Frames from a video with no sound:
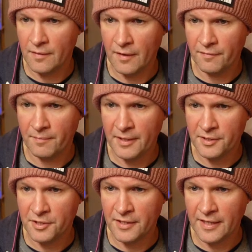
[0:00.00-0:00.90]
that I've
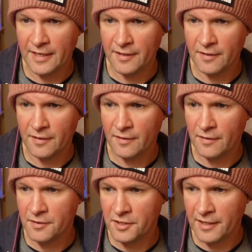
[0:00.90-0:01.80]
managed to get
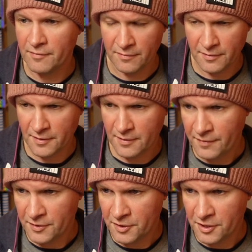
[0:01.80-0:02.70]
the channels,
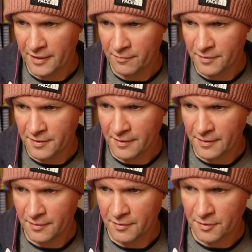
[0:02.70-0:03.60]
feature channels.
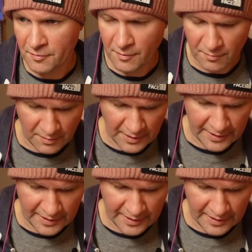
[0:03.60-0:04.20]
So the scroll will